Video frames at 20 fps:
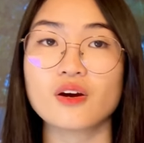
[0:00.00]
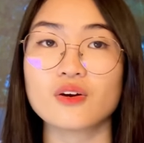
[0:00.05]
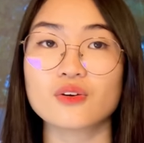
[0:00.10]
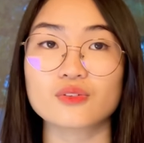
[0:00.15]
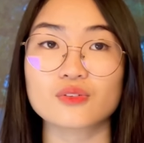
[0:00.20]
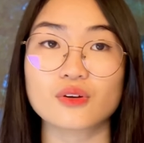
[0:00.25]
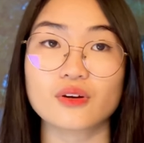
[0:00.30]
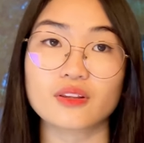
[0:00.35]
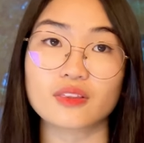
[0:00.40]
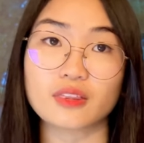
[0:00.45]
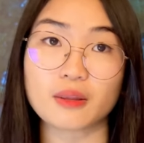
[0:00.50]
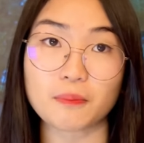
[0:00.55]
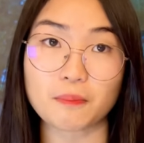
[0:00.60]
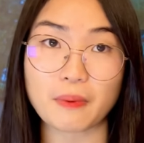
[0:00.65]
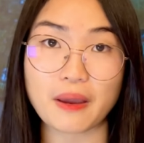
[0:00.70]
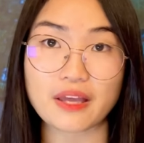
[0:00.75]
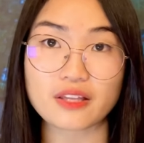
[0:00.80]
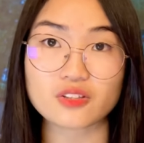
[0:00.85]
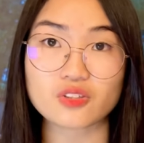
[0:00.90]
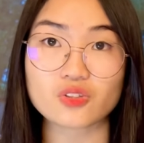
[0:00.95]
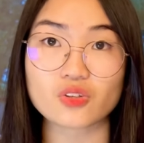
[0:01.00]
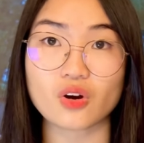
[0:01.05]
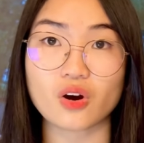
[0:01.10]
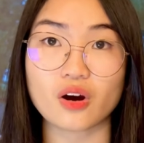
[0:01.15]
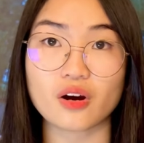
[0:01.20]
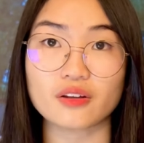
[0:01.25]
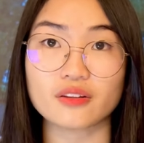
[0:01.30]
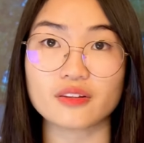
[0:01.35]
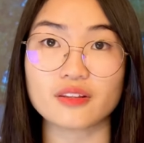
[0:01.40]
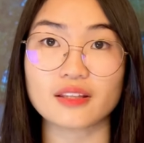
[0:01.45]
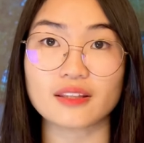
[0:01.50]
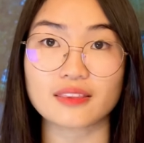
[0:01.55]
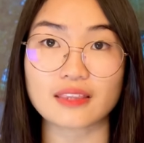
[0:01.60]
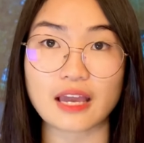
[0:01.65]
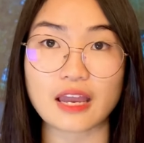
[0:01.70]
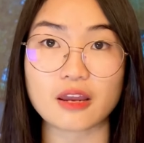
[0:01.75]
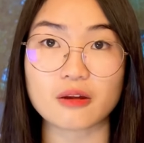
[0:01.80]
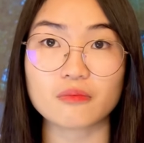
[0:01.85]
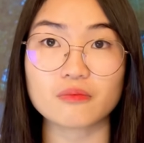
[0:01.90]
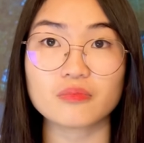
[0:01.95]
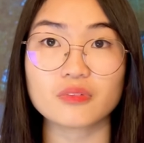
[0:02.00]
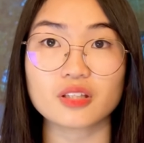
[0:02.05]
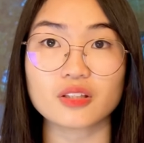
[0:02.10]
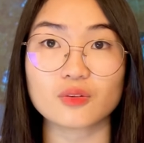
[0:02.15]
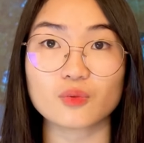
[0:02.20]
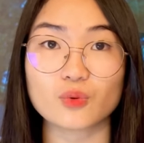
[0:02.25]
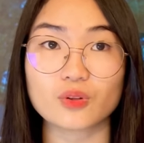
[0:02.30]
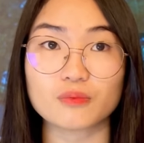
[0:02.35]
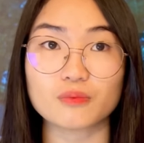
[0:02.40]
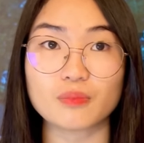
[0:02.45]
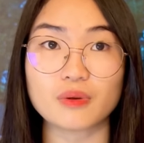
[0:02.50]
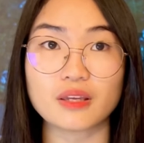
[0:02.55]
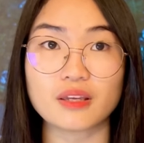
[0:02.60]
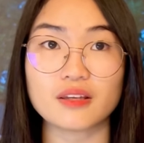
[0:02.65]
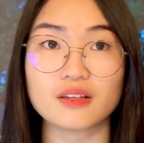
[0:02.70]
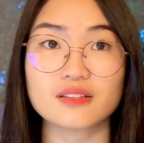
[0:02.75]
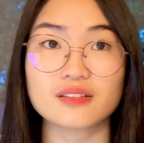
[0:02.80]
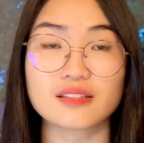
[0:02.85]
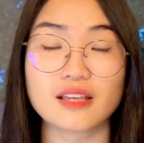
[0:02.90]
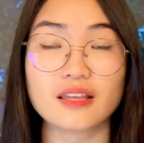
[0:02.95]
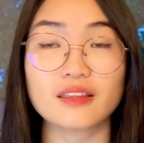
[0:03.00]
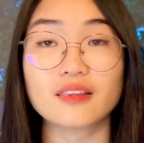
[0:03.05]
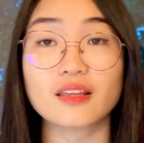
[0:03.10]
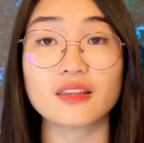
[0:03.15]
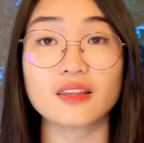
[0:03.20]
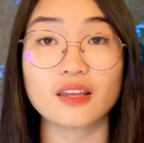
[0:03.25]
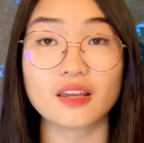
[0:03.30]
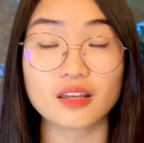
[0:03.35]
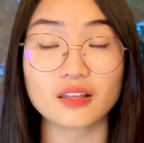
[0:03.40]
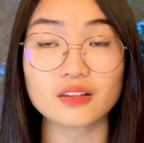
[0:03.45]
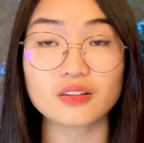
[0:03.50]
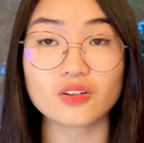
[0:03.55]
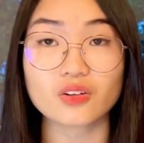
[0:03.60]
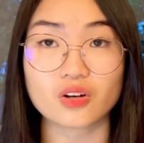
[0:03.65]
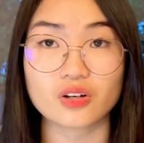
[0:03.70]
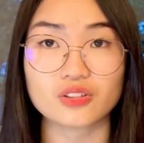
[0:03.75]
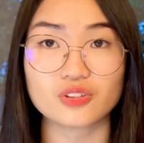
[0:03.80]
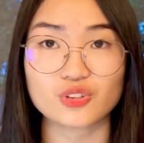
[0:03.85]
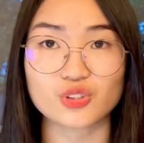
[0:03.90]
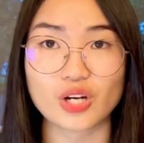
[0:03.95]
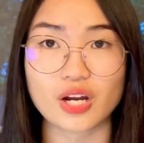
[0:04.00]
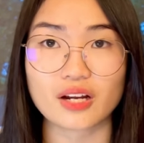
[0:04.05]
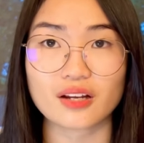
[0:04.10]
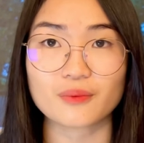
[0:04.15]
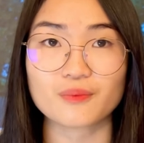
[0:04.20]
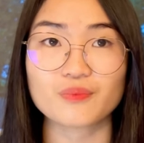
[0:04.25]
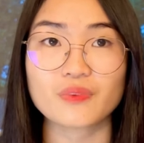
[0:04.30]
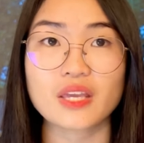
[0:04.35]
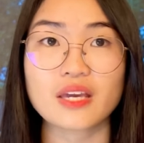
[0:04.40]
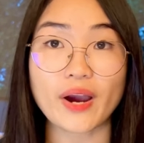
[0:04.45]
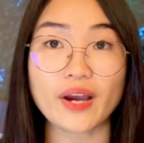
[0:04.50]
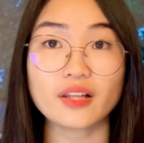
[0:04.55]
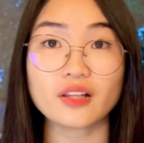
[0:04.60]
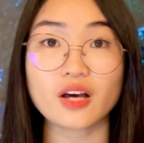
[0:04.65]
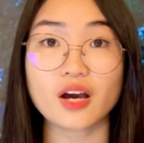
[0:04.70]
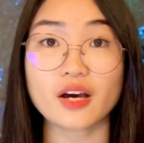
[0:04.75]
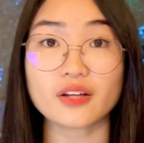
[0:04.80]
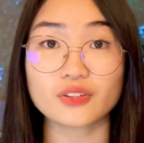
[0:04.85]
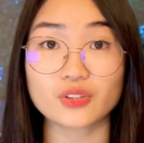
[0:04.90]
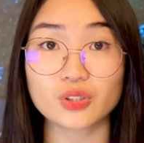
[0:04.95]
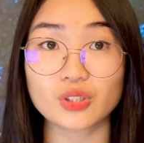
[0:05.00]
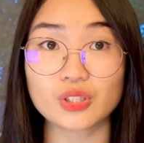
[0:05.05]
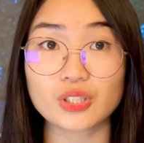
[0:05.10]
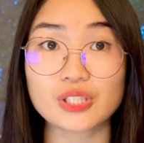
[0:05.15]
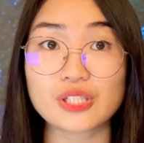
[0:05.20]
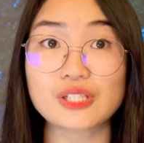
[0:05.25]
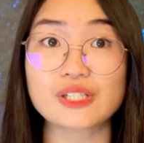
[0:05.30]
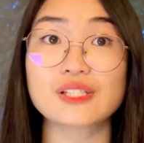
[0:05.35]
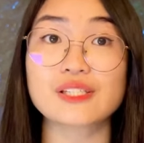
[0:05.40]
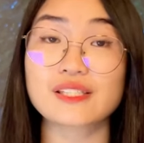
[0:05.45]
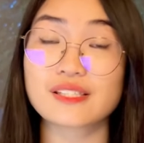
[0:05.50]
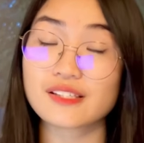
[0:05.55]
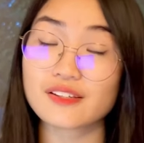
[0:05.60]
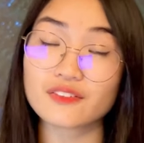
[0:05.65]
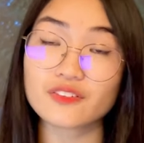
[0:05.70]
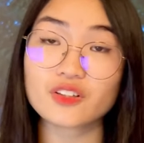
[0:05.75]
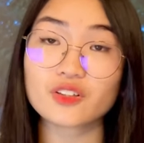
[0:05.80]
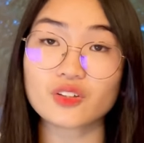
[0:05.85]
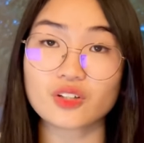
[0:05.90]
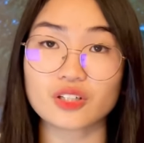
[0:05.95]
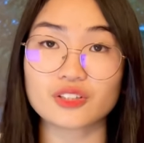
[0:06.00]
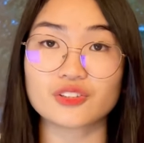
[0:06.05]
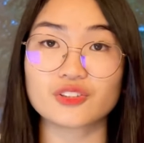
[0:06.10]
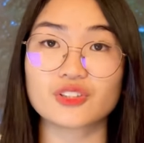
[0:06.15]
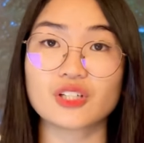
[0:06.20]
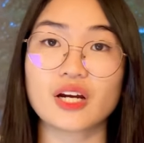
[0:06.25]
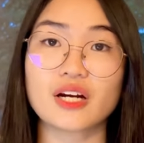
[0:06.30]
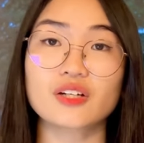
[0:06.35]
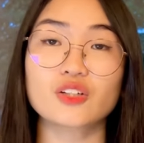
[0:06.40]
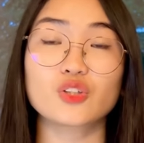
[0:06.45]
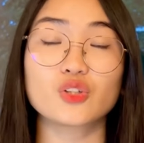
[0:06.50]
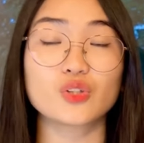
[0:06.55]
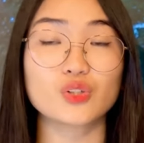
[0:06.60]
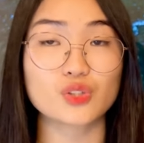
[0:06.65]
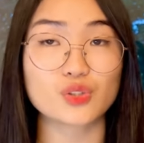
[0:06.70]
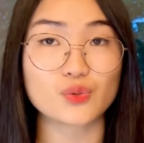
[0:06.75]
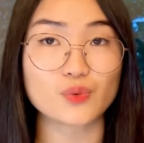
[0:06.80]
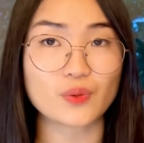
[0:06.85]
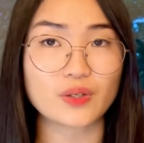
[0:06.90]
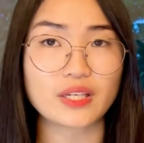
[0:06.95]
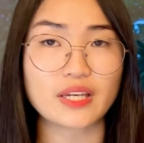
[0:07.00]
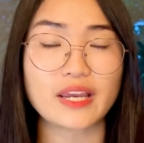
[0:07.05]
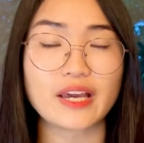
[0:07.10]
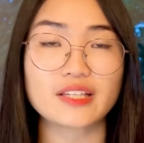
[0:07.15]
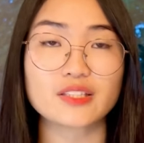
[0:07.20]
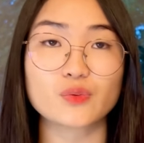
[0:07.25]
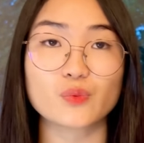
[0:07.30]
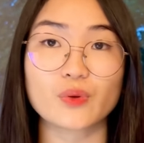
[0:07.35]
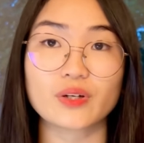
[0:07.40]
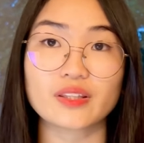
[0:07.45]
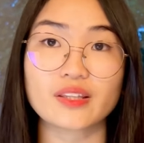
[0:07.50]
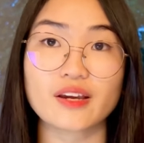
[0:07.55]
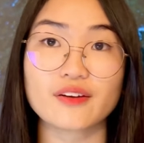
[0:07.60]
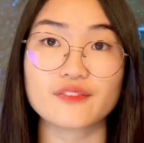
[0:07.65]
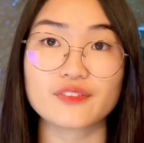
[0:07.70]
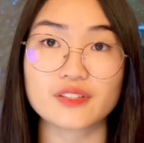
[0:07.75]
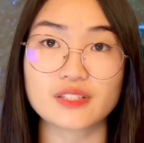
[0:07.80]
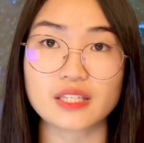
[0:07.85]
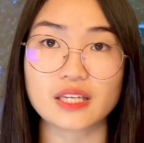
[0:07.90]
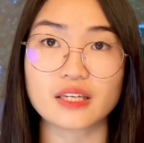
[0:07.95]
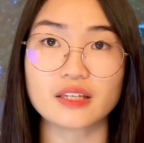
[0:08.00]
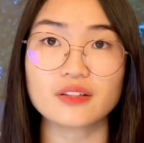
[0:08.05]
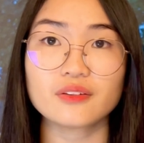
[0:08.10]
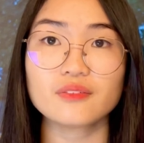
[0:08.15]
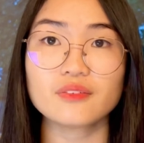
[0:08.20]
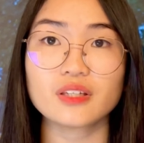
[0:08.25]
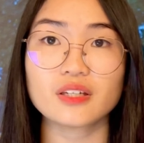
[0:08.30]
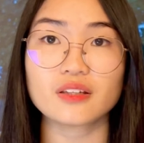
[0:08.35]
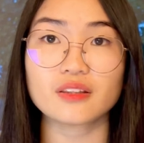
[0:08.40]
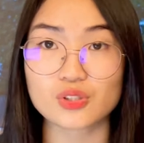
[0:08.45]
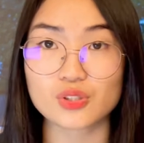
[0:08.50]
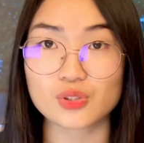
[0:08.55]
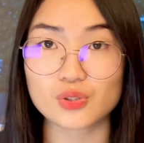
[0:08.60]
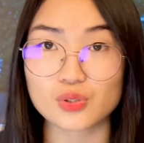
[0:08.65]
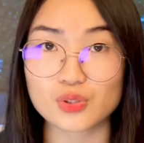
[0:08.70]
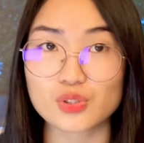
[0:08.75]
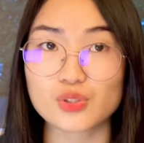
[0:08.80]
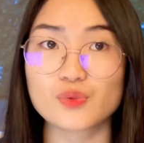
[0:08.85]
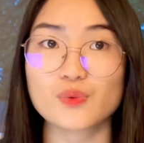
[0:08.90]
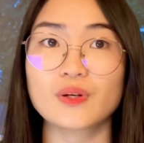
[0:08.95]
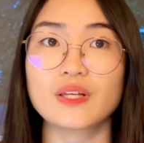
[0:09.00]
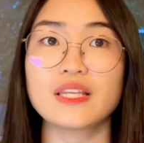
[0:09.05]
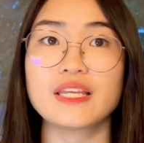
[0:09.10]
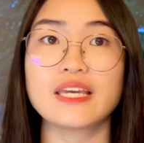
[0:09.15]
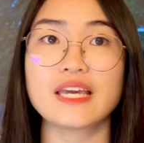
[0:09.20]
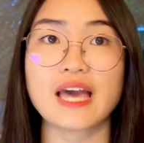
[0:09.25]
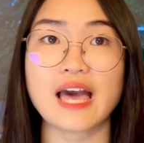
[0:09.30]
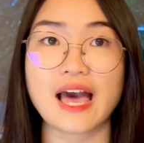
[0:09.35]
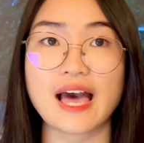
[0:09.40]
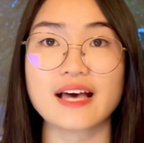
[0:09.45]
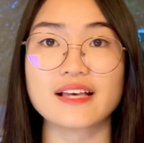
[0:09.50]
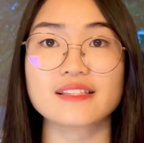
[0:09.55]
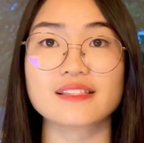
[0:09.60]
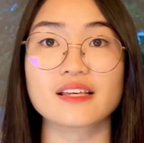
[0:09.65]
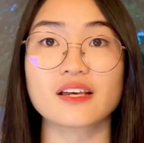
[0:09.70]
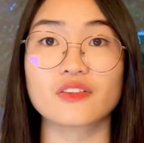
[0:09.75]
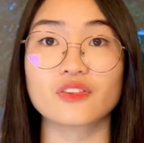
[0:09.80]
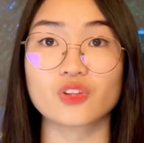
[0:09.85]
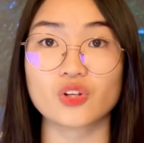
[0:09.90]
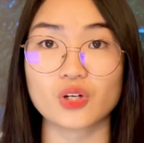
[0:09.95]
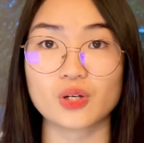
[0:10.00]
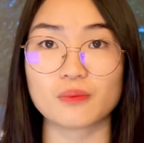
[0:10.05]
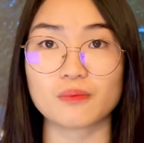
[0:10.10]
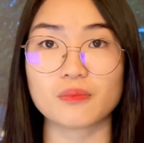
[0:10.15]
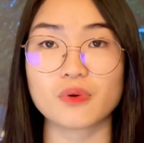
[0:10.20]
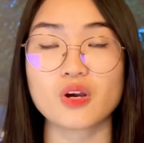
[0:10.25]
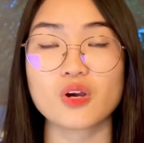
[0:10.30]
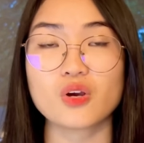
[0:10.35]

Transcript: So it depends on the time that will be stated in the contract. While under civil contract, usually, as what I've seen, it usually has a term.